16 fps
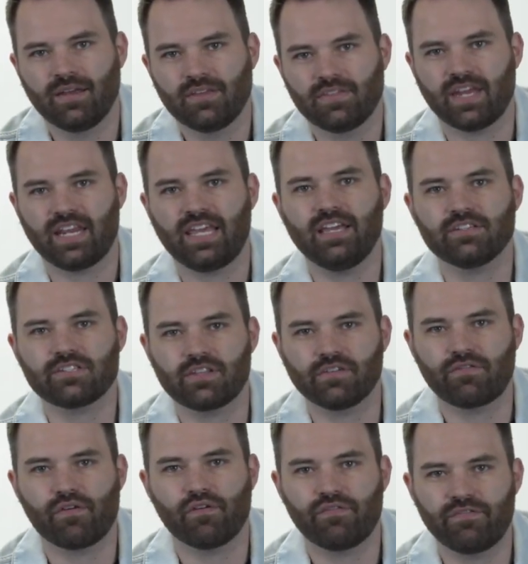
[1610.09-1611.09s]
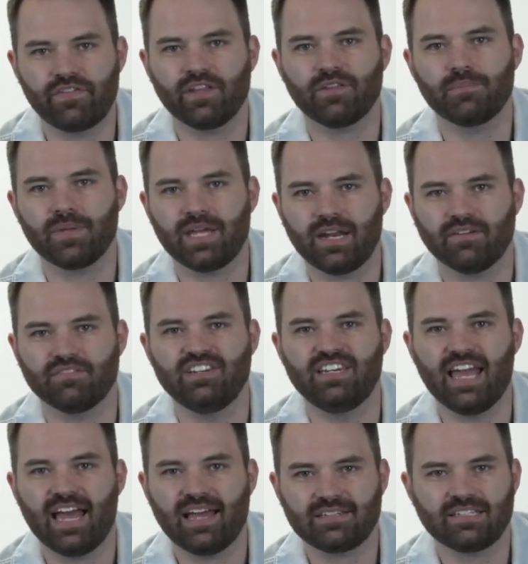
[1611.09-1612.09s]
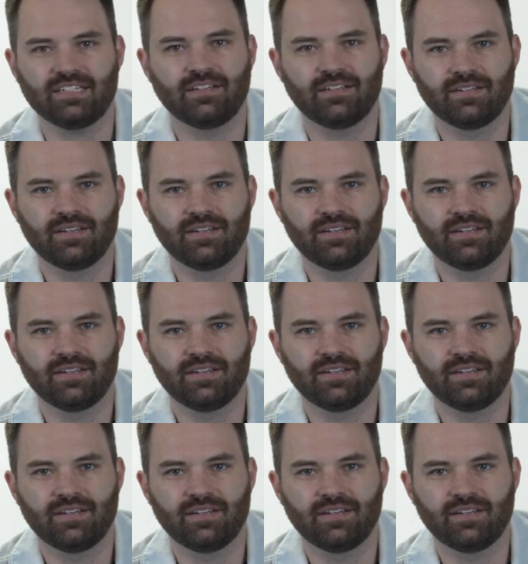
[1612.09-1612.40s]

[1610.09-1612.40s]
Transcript: that he is the fulfillment of debt.